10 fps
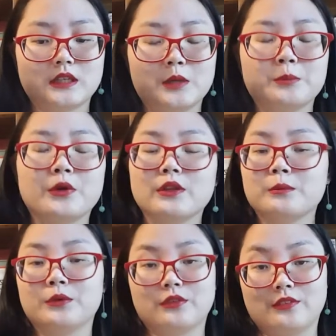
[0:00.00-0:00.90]
I bought the
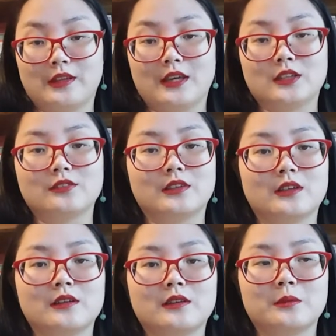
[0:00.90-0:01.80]
book for the
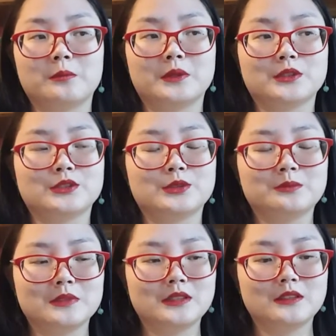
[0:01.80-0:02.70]
elephant because to
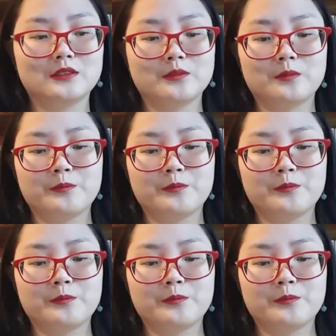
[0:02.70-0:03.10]
me,